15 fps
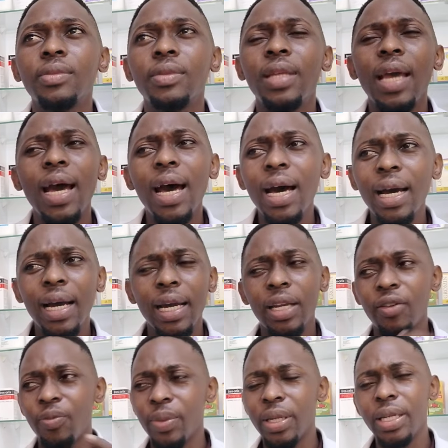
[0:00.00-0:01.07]
there are kind
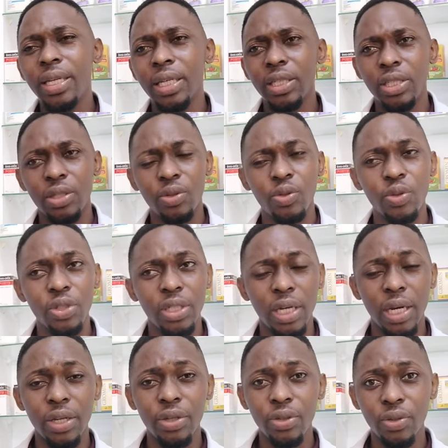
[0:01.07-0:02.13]
of medications which
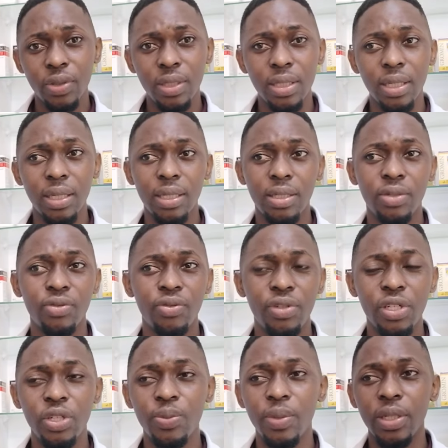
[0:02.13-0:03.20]
are used in
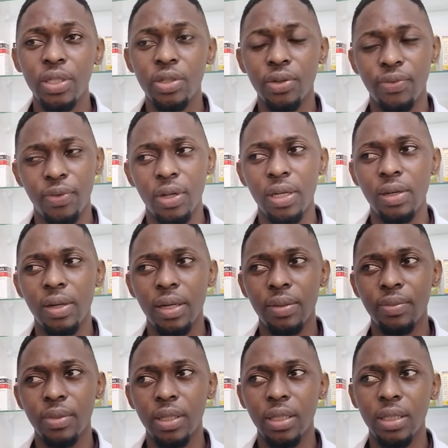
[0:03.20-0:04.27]
treatment of cholera.
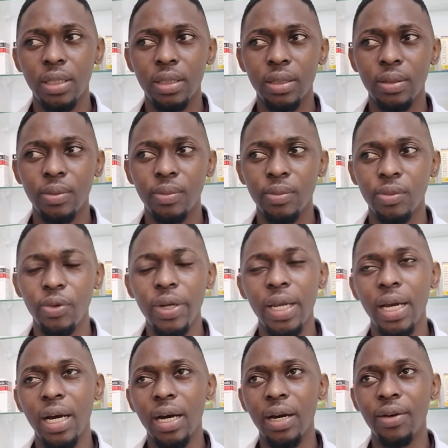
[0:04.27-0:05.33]
We
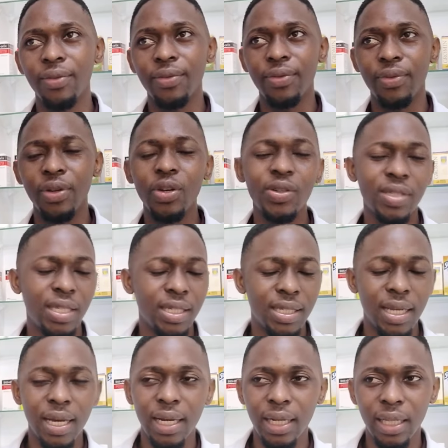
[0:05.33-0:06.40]
have
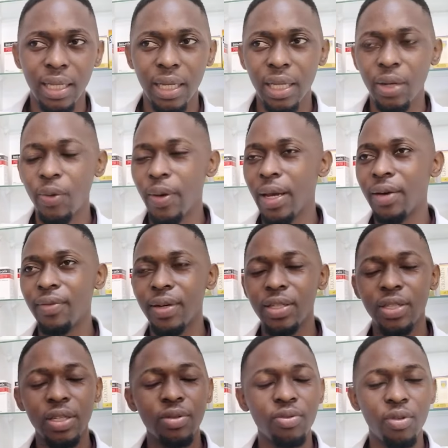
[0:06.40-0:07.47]
doxycycline, we have
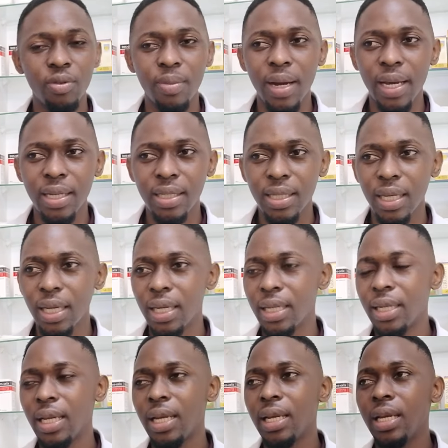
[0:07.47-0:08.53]
azithromycin,
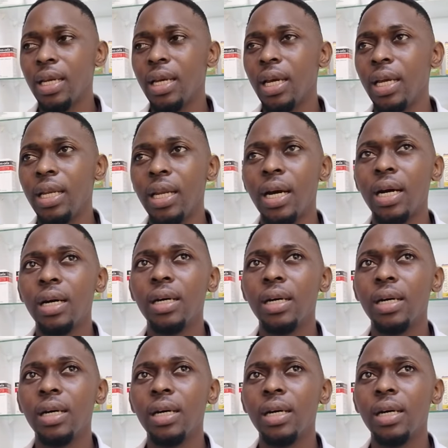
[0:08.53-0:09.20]
and